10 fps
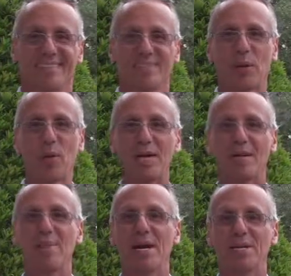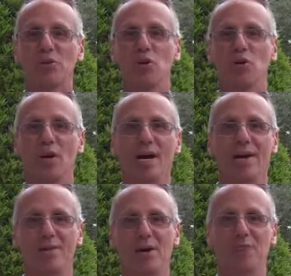So welcome back to
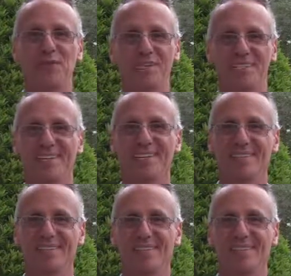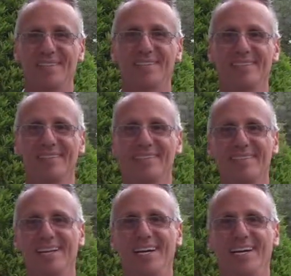my office,
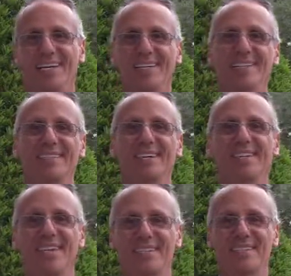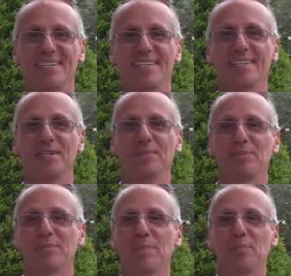and that's a
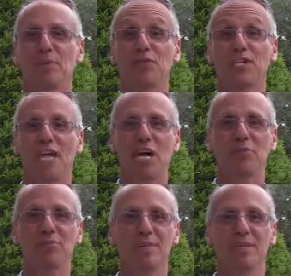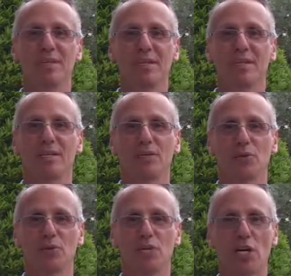perfect time
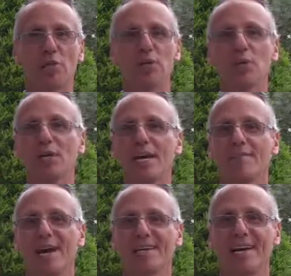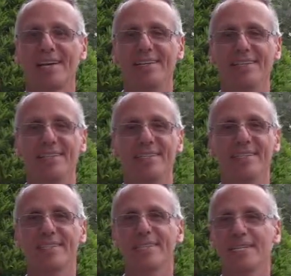to share with you again my day. This
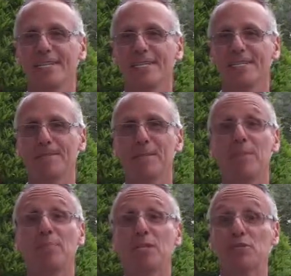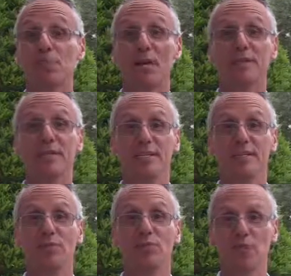is a best
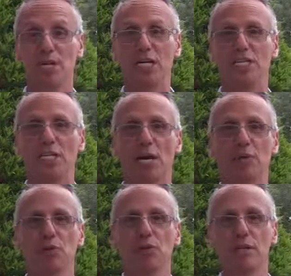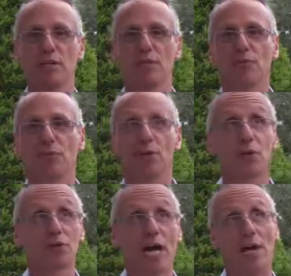practice for me that I'm using for a
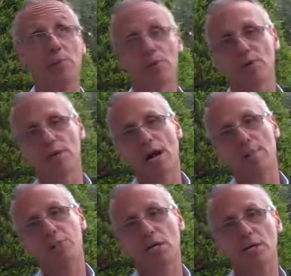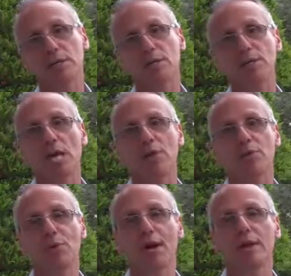long time, where I'm sharing with
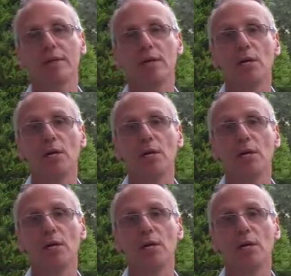everyone